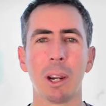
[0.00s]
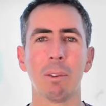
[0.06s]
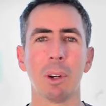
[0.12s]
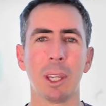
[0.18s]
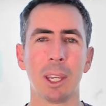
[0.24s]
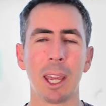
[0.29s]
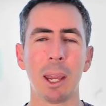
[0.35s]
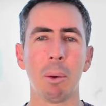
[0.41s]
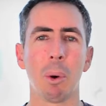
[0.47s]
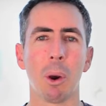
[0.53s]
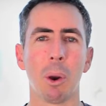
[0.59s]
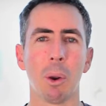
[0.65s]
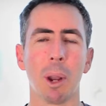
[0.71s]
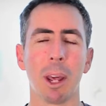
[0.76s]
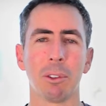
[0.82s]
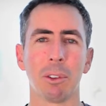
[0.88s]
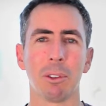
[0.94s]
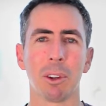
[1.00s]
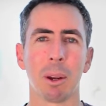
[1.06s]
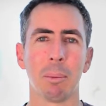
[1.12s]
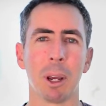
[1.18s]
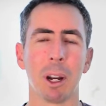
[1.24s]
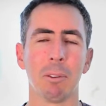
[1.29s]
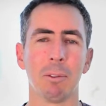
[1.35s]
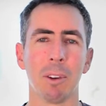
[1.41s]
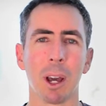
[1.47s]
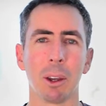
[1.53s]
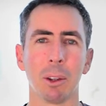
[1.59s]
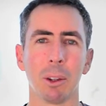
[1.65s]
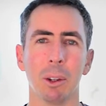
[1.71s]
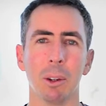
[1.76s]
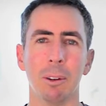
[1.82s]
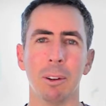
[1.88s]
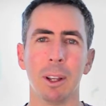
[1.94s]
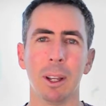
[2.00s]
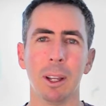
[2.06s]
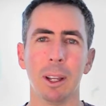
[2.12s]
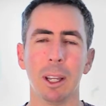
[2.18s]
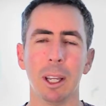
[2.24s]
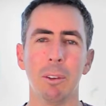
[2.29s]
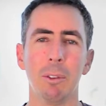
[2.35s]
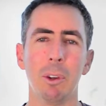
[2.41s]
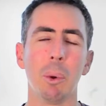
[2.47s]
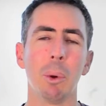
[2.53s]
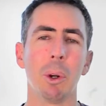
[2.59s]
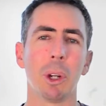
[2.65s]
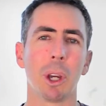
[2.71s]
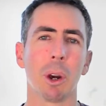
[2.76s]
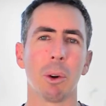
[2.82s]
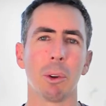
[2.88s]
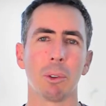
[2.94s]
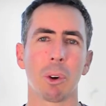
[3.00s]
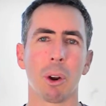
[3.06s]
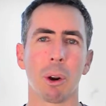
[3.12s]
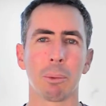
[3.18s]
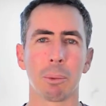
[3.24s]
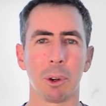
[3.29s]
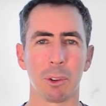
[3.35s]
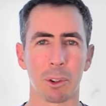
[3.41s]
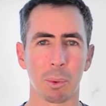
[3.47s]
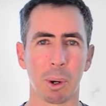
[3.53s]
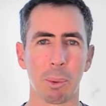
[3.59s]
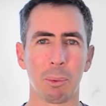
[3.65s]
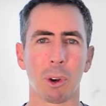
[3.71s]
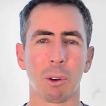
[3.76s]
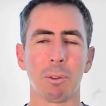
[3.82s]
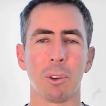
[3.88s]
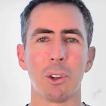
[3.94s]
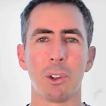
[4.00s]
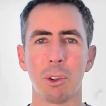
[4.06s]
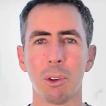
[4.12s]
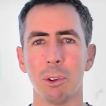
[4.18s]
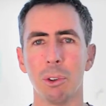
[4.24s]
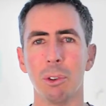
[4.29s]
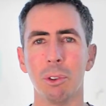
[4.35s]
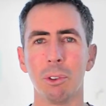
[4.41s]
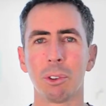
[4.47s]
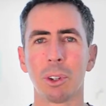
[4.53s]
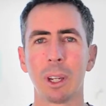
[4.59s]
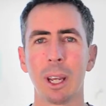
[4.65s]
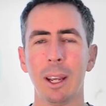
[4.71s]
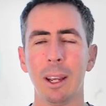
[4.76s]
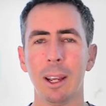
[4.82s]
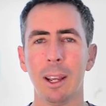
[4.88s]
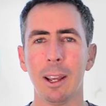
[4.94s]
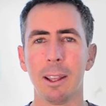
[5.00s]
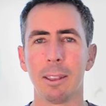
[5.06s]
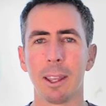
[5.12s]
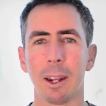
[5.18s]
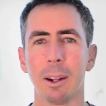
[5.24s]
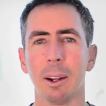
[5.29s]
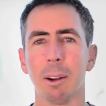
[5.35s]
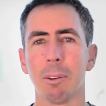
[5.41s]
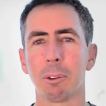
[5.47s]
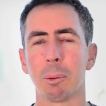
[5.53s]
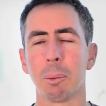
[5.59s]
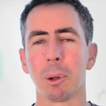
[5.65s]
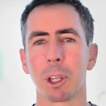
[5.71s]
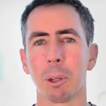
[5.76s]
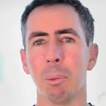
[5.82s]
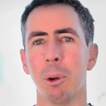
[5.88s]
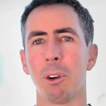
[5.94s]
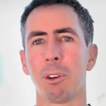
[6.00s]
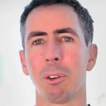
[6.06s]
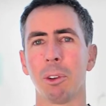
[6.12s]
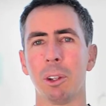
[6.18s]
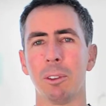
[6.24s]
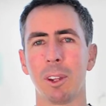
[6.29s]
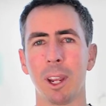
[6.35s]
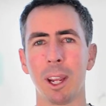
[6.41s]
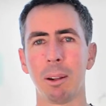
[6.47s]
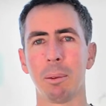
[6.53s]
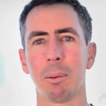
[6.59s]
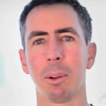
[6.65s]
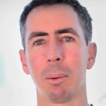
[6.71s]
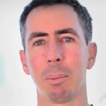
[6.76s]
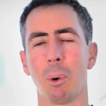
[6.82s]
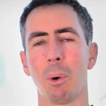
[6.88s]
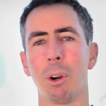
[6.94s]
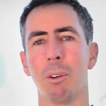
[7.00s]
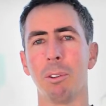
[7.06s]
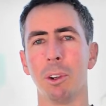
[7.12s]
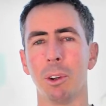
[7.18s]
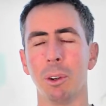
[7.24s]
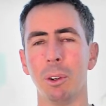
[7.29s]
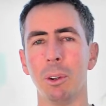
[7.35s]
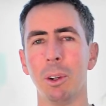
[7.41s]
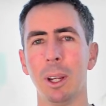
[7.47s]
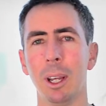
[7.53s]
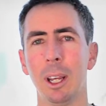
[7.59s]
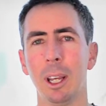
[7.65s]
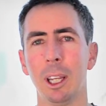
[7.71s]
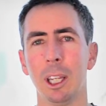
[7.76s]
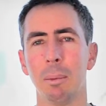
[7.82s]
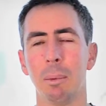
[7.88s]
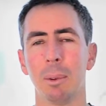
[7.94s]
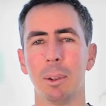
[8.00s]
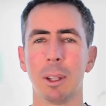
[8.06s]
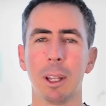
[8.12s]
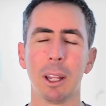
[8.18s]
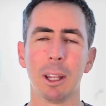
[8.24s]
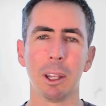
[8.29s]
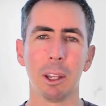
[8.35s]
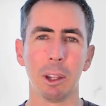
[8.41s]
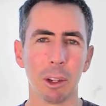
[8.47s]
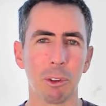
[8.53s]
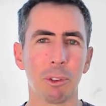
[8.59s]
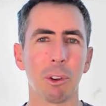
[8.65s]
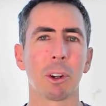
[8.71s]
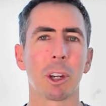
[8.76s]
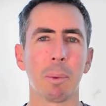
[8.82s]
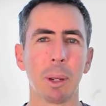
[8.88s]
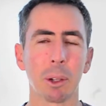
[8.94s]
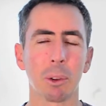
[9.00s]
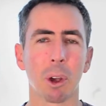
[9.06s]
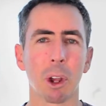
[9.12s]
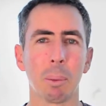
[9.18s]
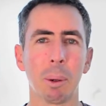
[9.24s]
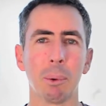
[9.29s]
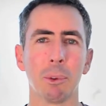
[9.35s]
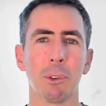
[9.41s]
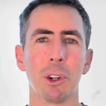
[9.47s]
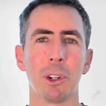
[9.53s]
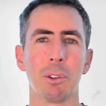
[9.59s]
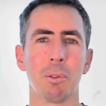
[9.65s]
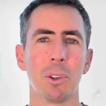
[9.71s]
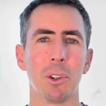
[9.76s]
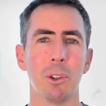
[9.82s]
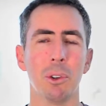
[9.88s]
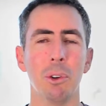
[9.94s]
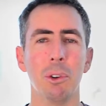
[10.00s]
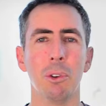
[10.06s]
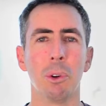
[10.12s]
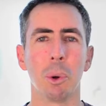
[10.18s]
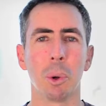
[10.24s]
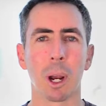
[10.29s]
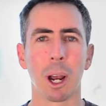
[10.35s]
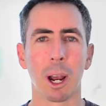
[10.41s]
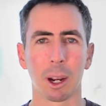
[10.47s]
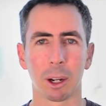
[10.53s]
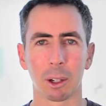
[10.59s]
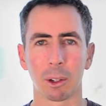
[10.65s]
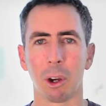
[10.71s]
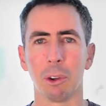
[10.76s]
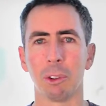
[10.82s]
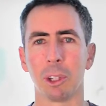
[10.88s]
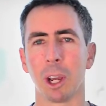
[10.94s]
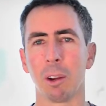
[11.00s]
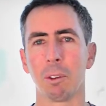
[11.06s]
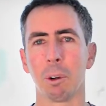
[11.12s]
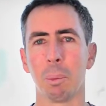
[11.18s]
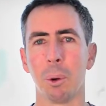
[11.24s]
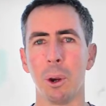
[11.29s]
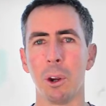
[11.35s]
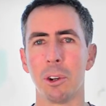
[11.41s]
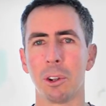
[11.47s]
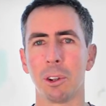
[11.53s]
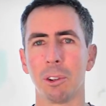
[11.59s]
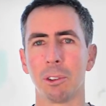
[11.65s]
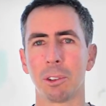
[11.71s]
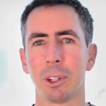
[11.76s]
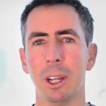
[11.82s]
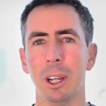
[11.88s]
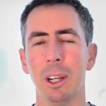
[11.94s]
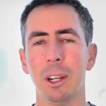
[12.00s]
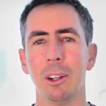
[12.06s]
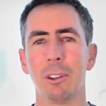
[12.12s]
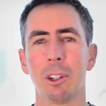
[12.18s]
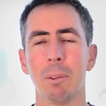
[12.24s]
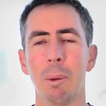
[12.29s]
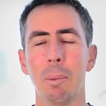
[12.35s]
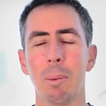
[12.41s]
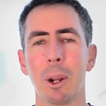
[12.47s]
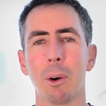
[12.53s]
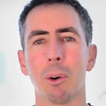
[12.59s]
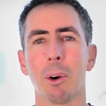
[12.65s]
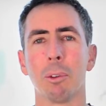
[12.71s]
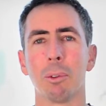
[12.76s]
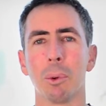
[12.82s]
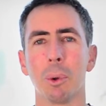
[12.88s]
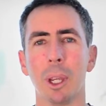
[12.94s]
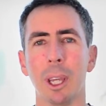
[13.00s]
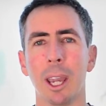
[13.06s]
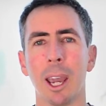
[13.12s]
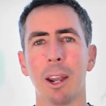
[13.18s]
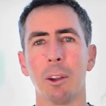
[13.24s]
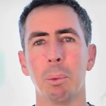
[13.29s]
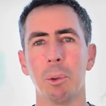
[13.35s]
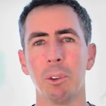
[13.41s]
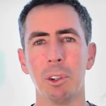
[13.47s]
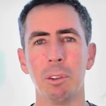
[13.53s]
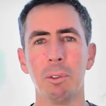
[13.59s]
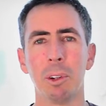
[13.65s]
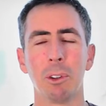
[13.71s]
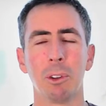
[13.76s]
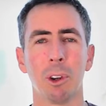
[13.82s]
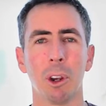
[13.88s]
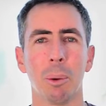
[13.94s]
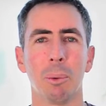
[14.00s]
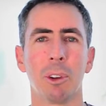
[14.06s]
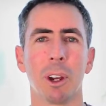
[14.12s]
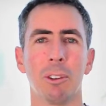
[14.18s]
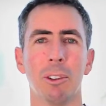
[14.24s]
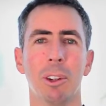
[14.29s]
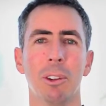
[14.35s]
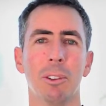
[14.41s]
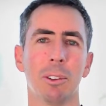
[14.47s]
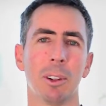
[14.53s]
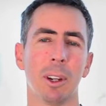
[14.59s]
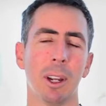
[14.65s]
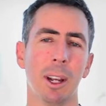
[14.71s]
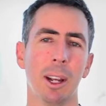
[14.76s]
every keyword has the same amount of value. If you were to go and try and optimize your website for shoes, then from a commercial intent point of view, it's not going to be a lot of people searching for shoes who are close to going for a purchase. So you'd be better off looking at specific terms such as